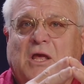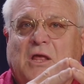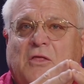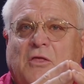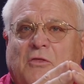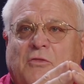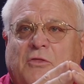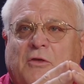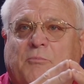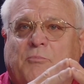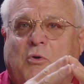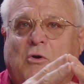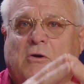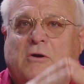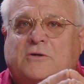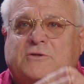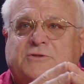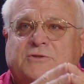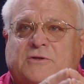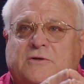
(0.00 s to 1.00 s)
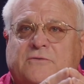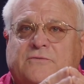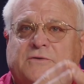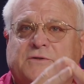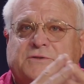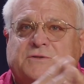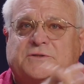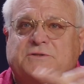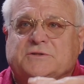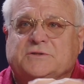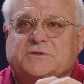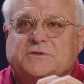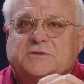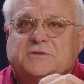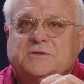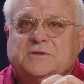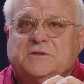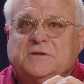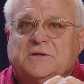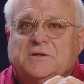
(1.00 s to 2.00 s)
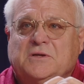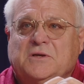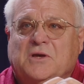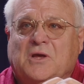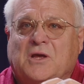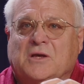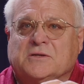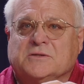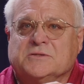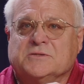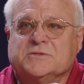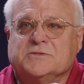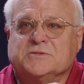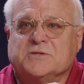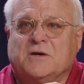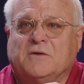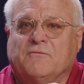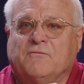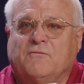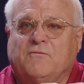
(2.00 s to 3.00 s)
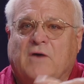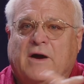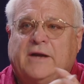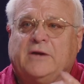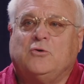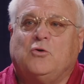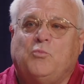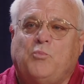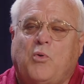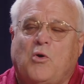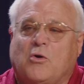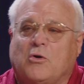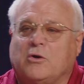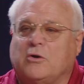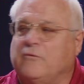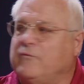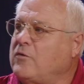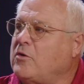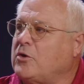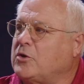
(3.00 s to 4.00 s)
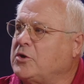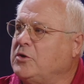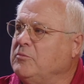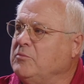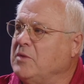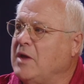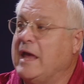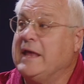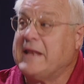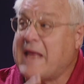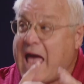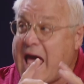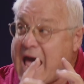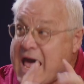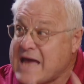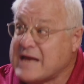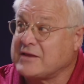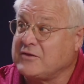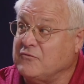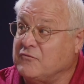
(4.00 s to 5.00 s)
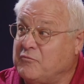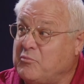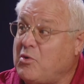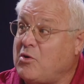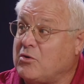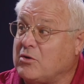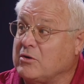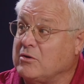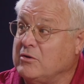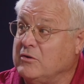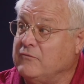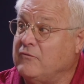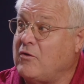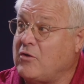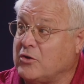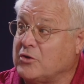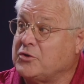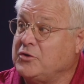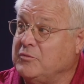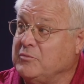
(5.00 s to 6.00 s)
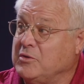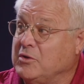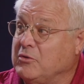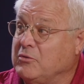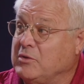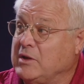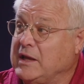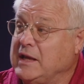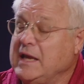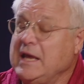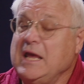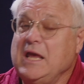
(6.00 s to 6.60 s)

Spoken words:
the Park Service is a vital part of our, an active part of our community.